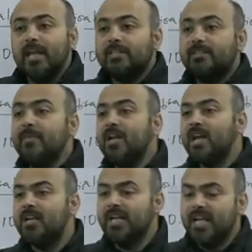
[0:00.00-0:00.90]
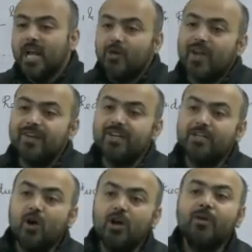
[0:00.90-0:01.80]
Similarly, when we
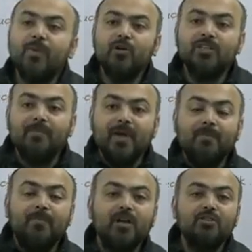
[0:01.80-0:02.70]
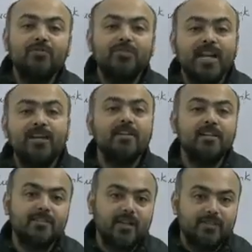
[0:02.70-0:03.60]
talk about the members of
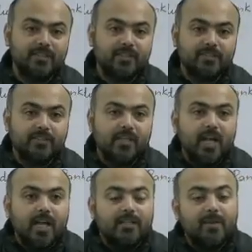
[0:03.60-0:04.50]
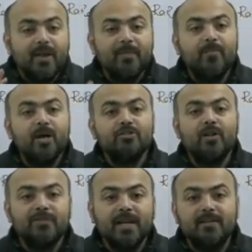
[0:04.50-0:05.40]
central services, the members
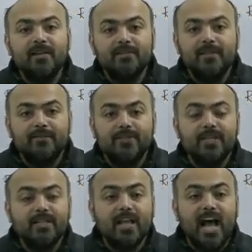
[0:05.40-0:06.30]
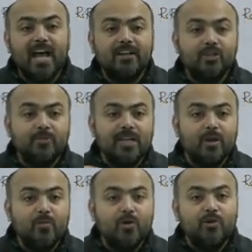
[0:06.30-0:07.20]
of central services are to be
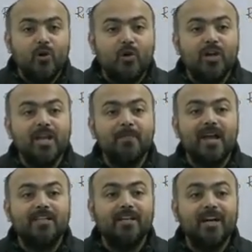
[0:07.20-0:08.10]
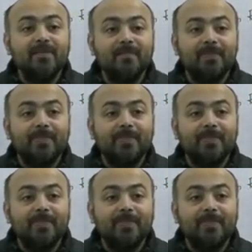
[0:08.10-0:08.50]
removed only by the